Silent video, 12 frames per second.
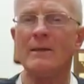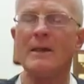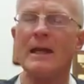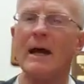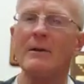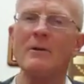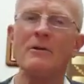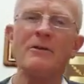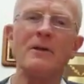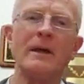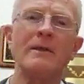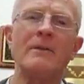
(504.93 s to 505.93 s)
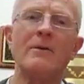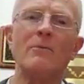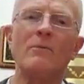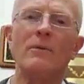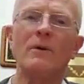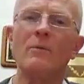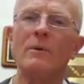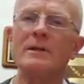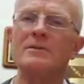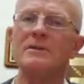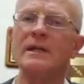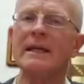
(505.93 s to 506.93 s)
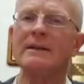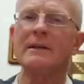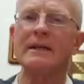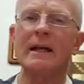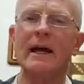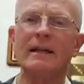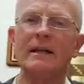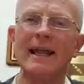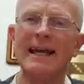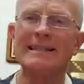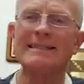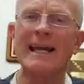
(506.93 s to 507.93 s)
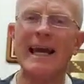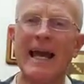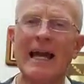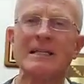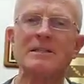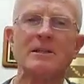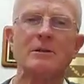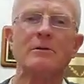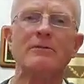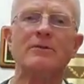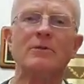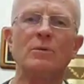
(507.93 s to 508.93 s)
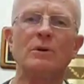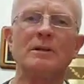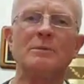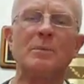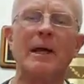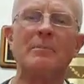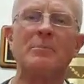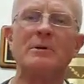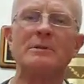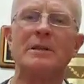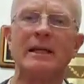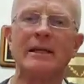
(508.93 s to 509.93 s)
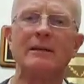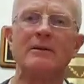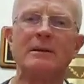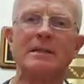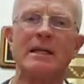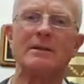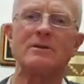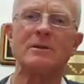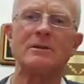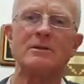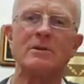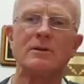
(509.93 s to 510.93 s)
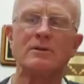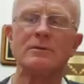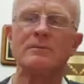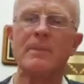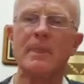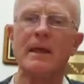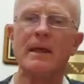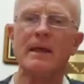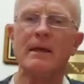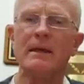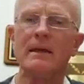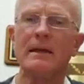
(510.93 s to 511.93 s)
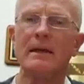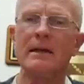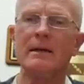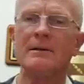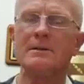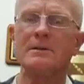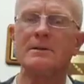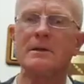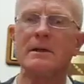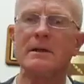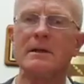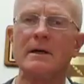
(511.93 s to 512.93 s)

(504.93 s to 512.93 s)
The other thing that we see, and that I'd like to ask you, if you would, to pay particular attention to, is